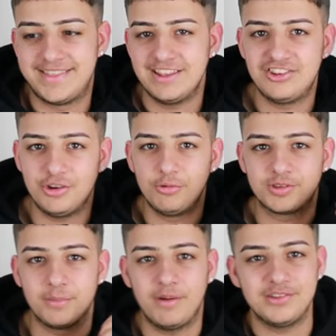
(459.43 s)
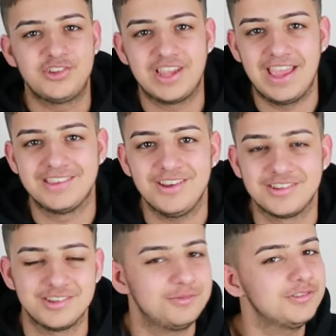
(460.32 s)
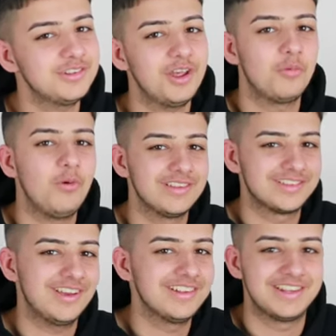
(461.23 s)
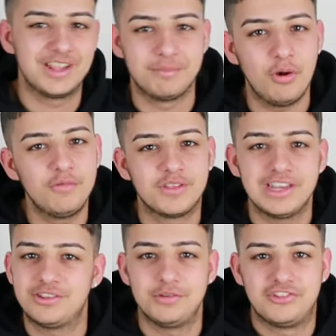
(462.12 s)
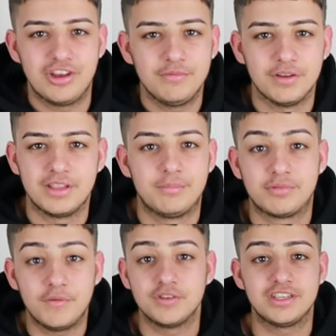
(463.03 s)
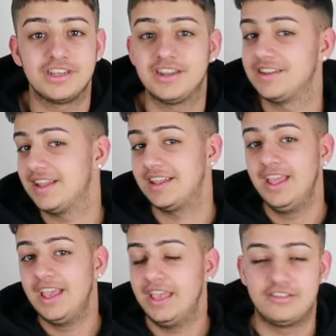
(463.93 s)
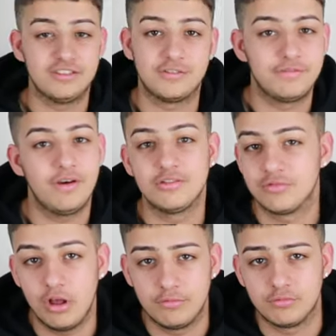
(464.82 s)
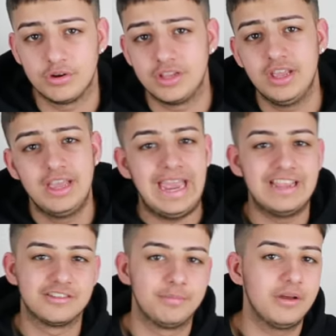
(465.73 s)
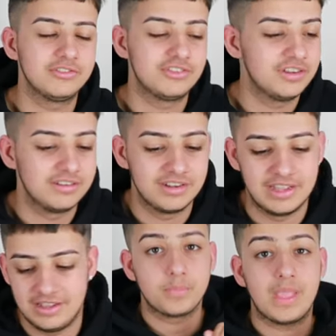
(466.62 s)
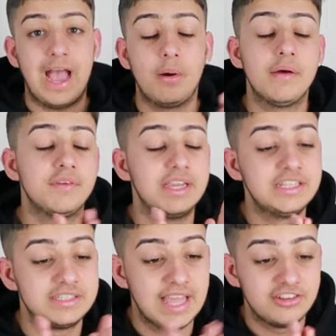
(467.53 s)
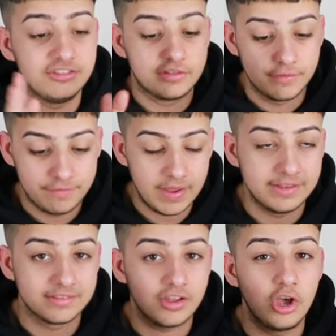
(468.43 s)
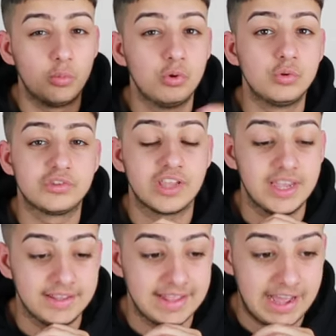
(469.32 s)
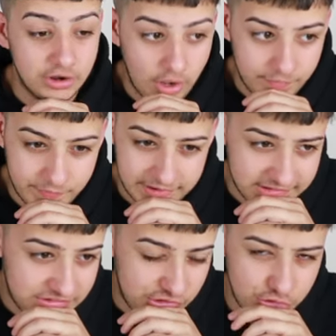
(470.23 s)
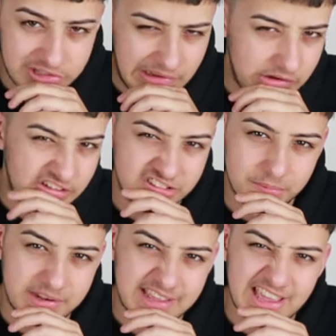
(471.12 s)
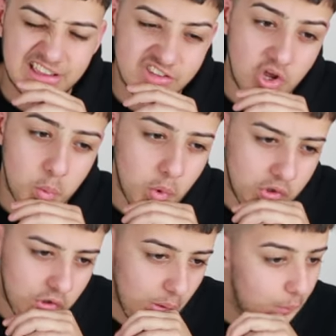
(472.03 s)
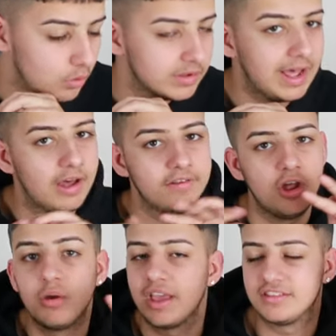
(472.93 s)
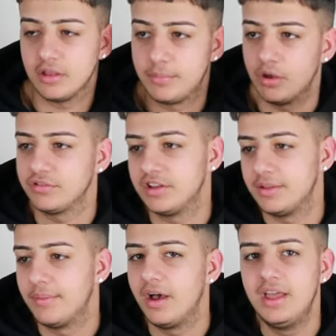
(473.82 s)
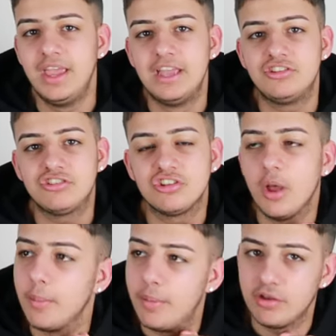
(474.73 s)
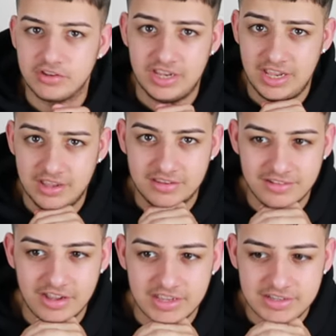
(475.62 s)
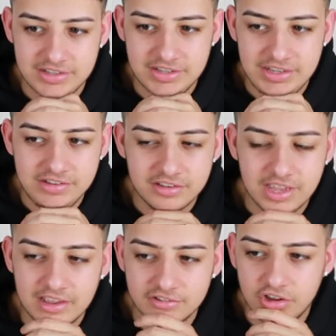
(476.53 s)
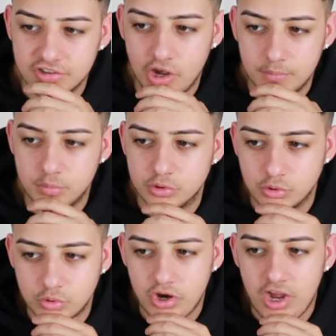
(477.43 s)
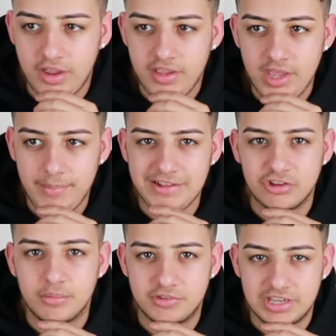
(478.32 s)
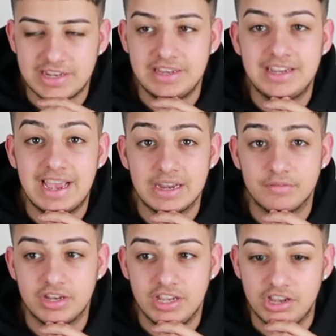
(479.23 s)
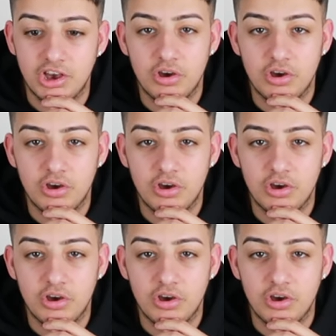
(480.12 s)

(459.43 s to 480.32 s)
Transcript: Deji also punching KSI. So it wasn't like one-sided, they both done it to each other. They're brothers in the end of the day. It's just fun rivalry. It's a punch here and there. However, in Deji's defense, I will say that a lot of things do sound like something that KSI would do. Not that I know KSI personally, but just the type of person he is, like, KSI is a humble, cool guy. But at times he can have an ego.